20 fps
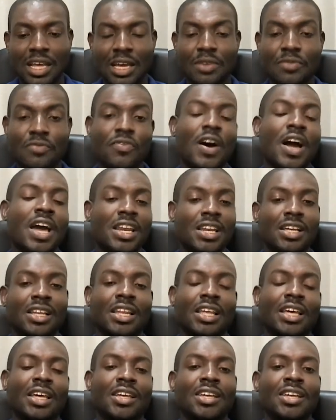And
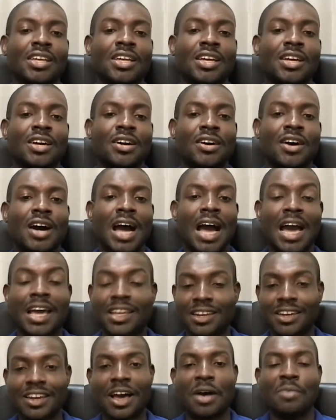finally, had
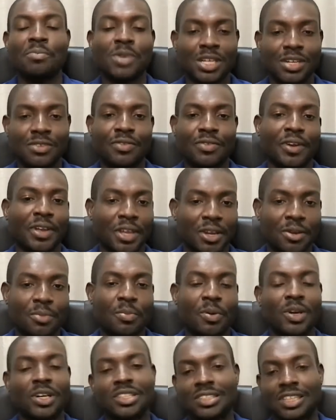it not been for your
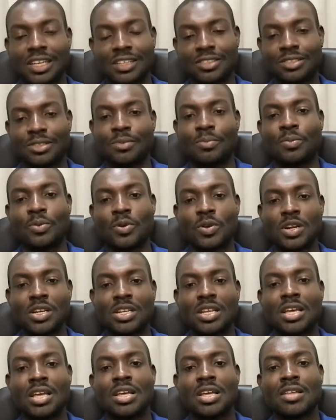prayers and support,
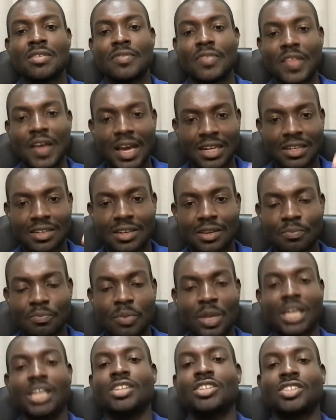that
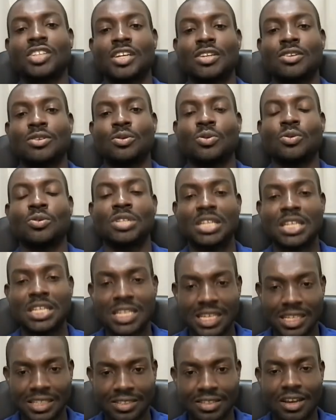patient who
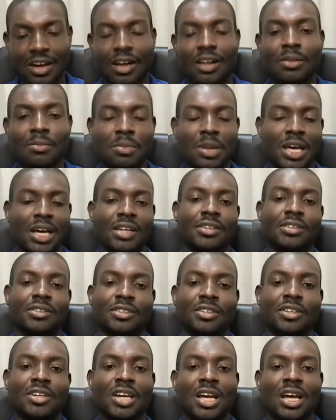did his
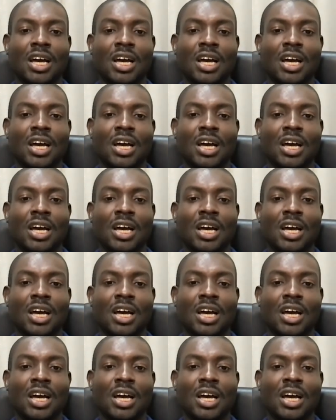gallbladder